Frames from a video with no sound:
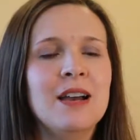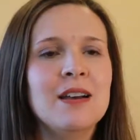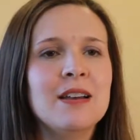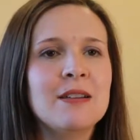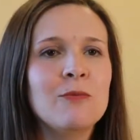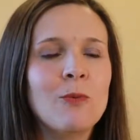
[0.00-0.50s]

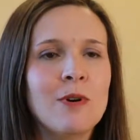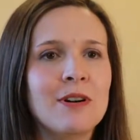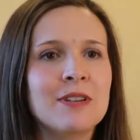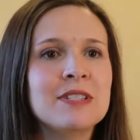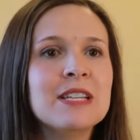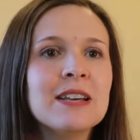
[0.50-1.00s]
I
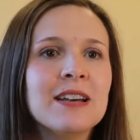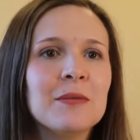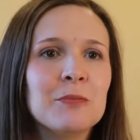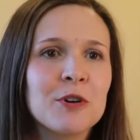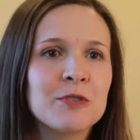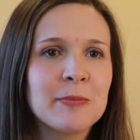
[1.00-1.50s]
want
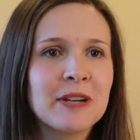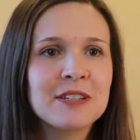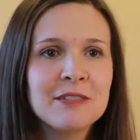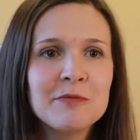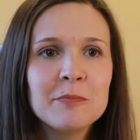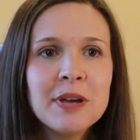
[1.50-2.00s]

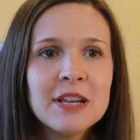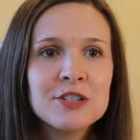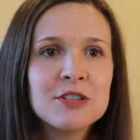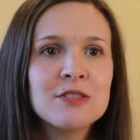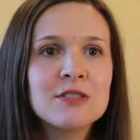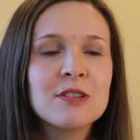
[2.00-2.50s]
prospective
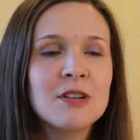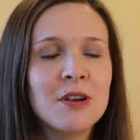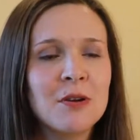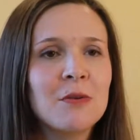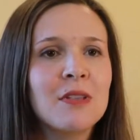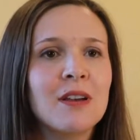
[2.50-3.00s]
patients to
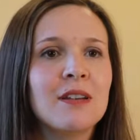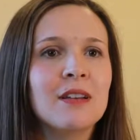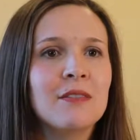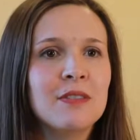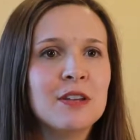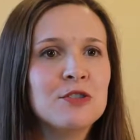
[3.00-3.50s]
know that
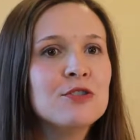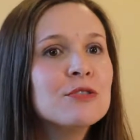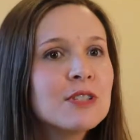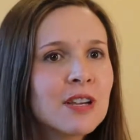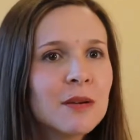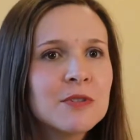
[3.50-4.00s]
if they
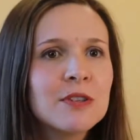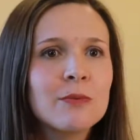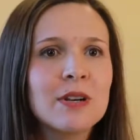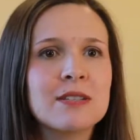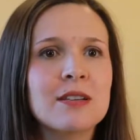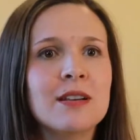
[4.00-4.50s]
choose to come to
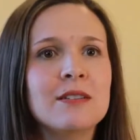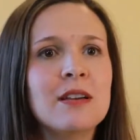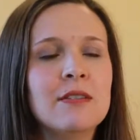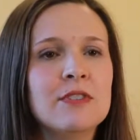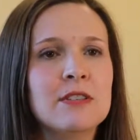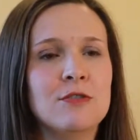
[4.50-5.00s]

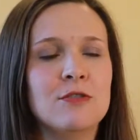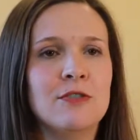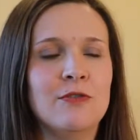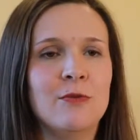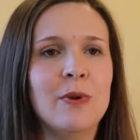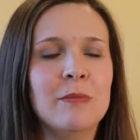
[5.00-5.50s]
Westside
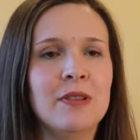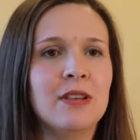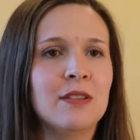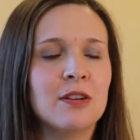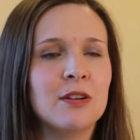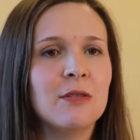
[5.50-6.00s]
Physicians for Women,
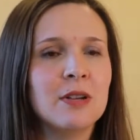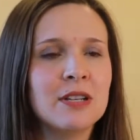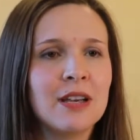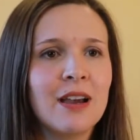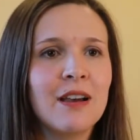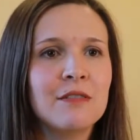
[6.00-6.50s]
that they're going
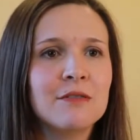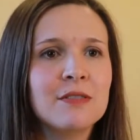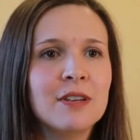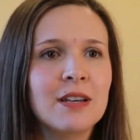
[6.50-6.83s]
to have